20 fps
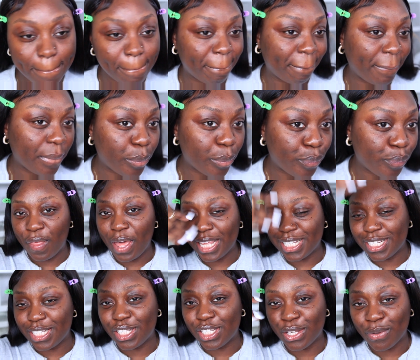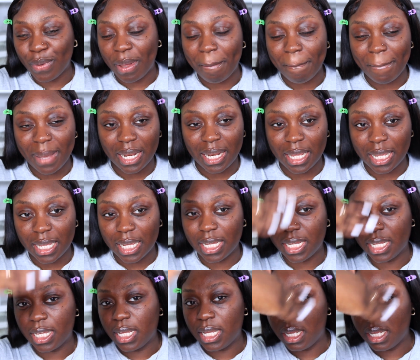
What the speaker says: I wait about 30 to a minute